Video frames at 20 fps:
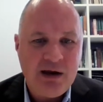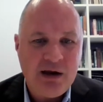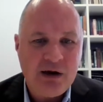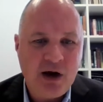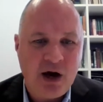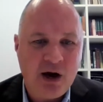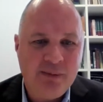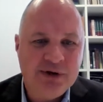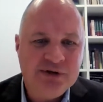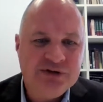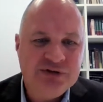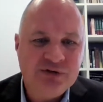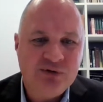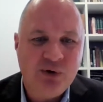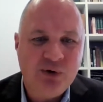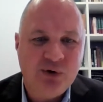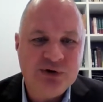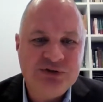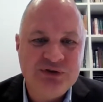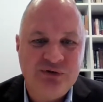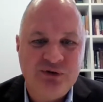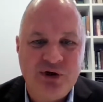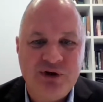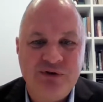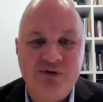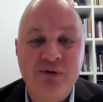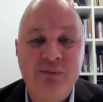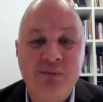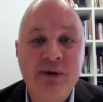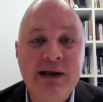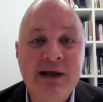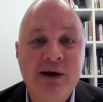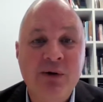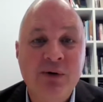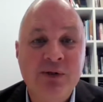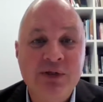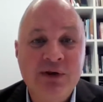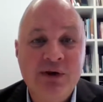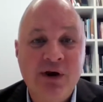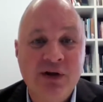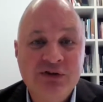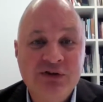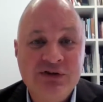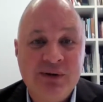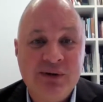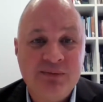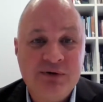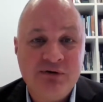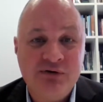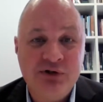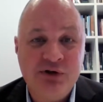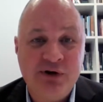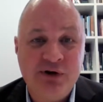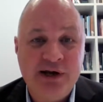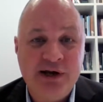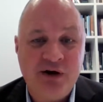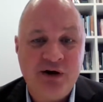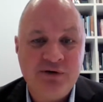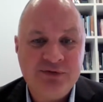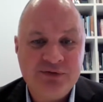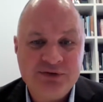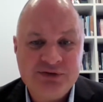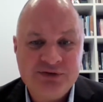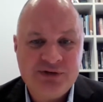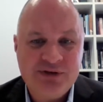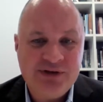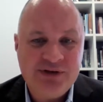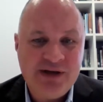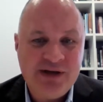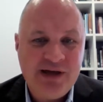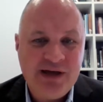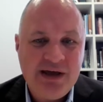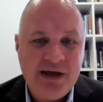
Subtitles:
Economists, of course, are very familiar with the concept of trade-offs,